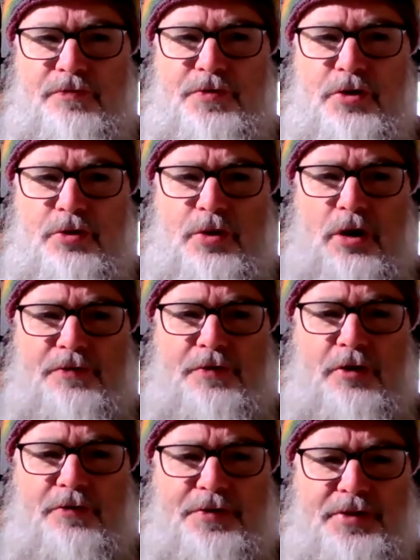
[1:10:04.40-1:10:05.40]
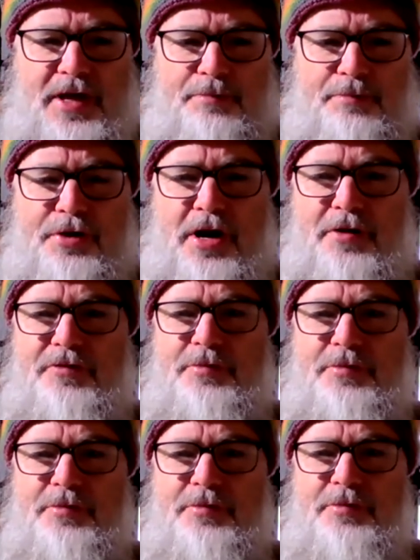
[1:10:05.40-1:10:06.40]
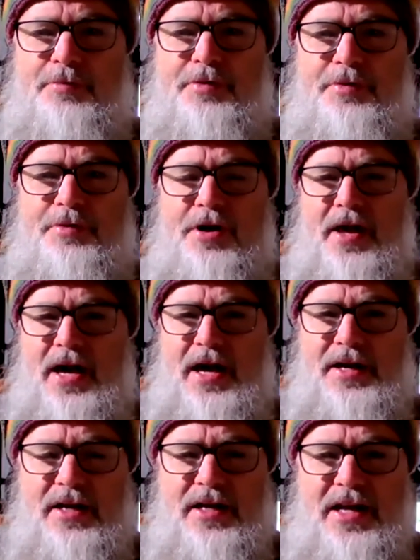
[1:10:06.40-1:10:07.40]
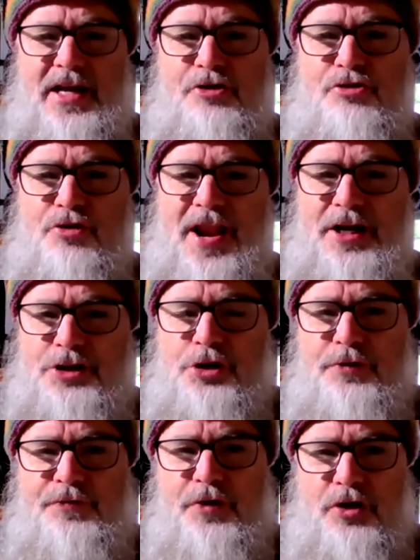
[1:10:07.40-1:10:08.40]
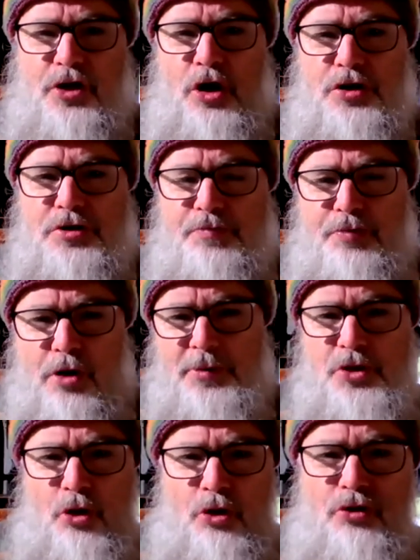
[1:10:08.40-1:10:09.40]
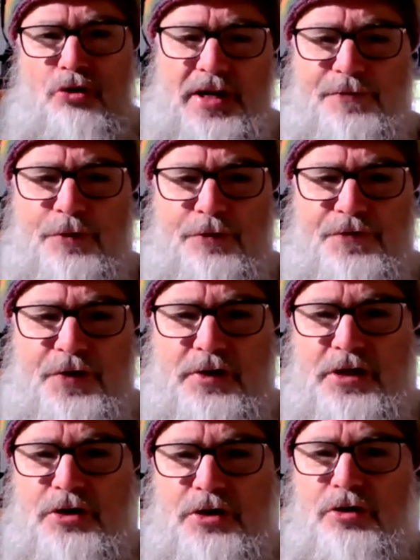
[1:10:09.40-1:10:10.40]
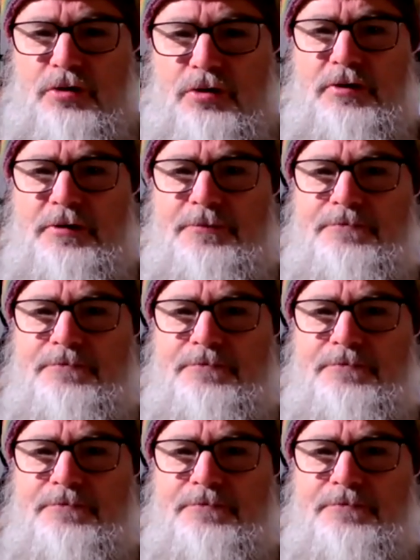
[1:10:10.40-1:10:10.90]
If you offered that prayer from the prayer of the heart in gratitude for God's promise already fulfilled in you,